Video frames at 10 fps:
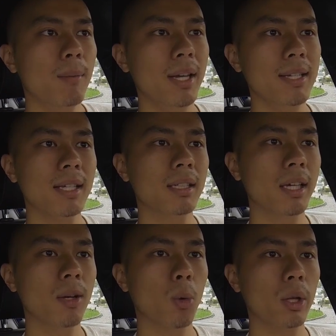
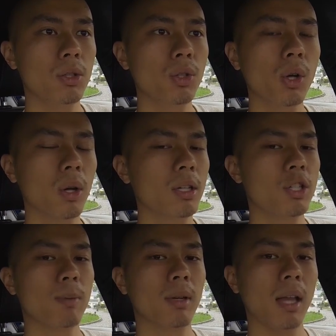basically when you go to the
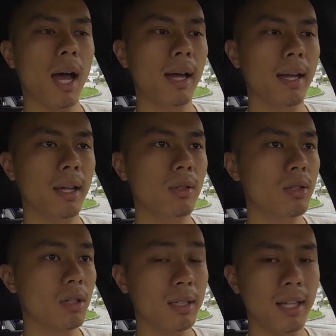gym a lot and you
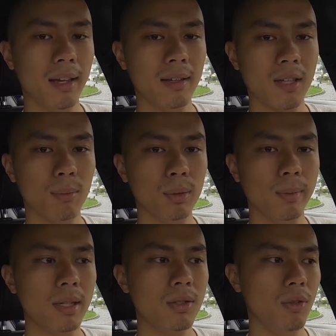start taking
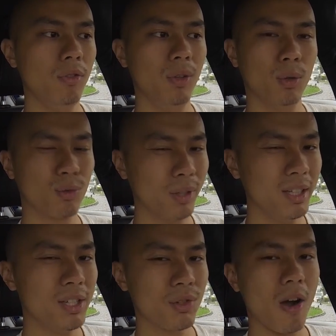supplements, you feel
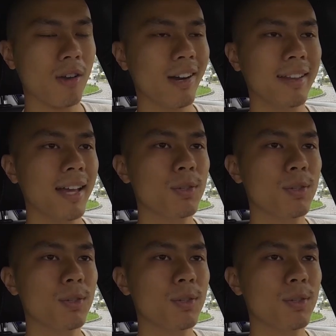really strong, right?